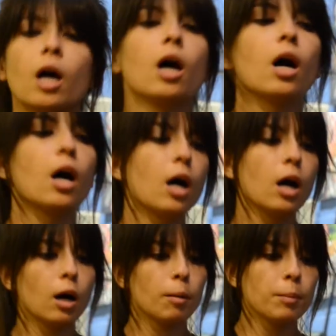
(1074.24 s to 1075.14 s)

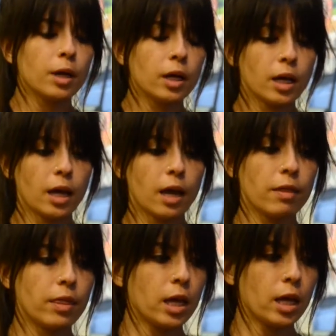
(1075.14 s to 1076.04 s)

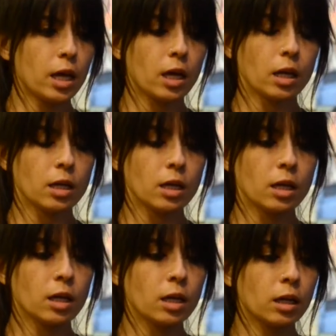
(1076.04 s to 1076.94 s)
And
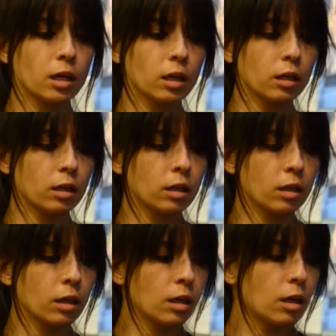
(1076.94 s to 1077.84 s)
then
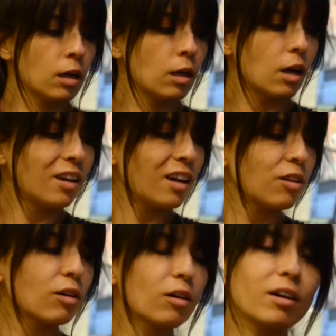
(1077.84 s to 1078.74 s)

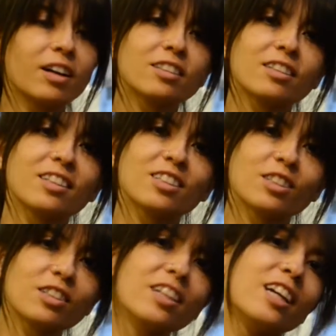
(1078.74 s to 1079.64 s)
this
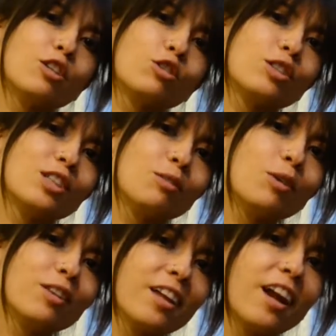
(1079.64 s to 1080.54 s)
is an interesting
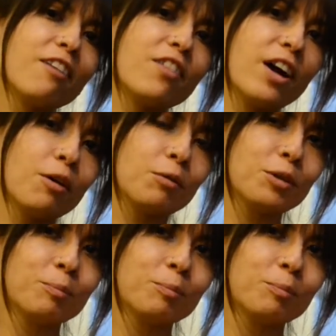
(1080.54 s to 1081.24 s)
one that I found,